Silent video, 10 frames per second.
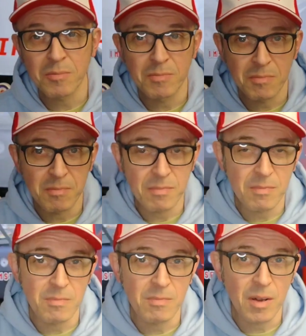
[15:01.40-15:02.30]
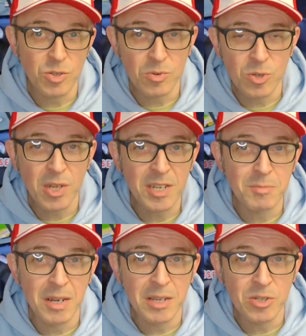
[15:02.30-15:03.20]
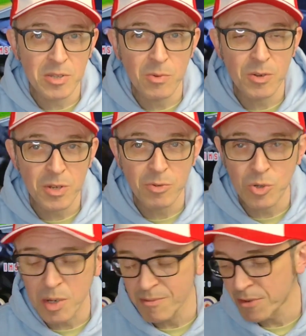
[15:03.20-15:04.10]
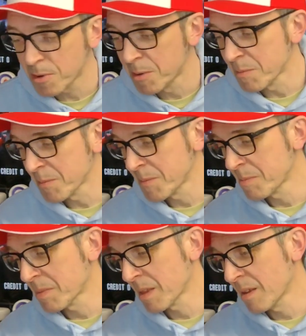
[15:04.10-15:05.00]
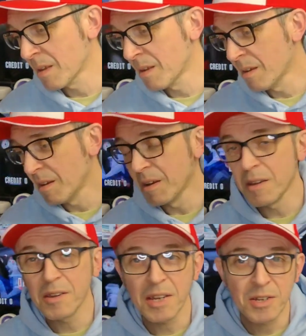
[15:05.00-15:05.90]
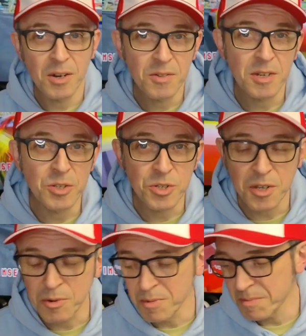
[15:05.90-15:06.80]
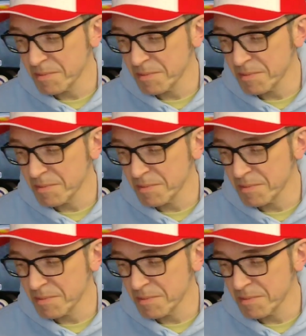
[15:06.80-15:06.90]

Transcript: him I sort of sent him the list of the ones I was looking for, and he got these two.